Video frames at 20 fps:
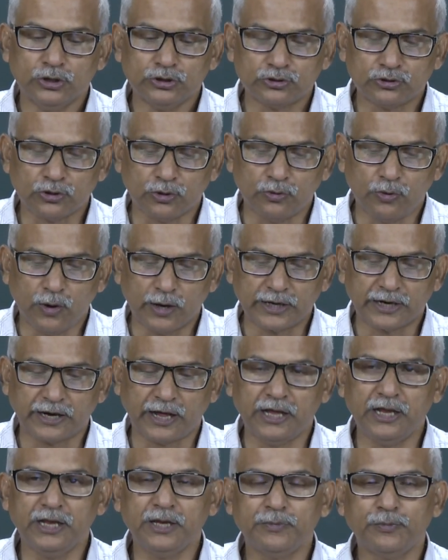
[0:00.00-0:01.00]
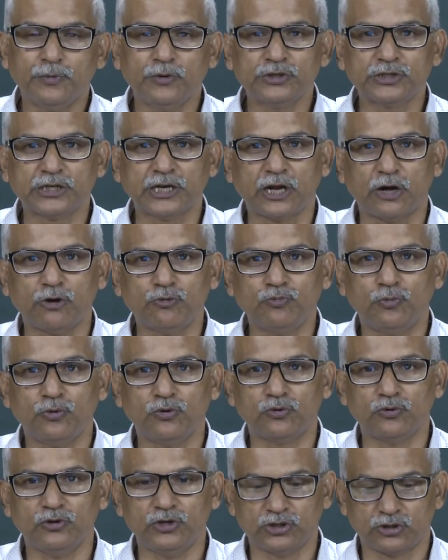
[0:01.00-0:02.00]
So, what are the inputs and
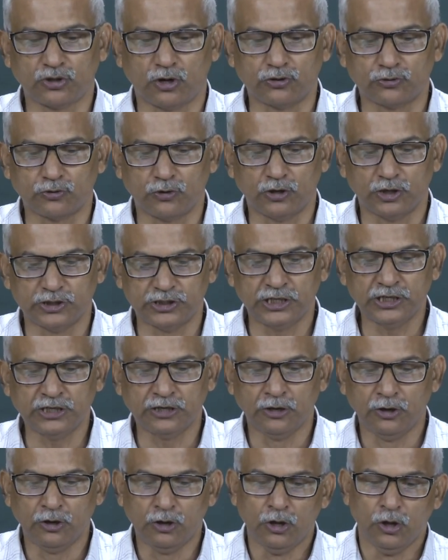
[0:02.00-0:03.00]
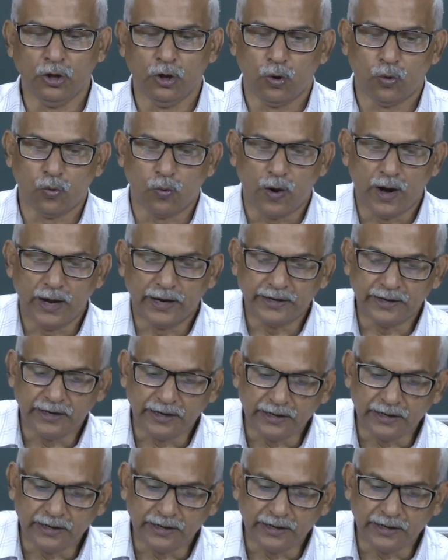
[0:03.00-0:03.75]
output to this control logic? One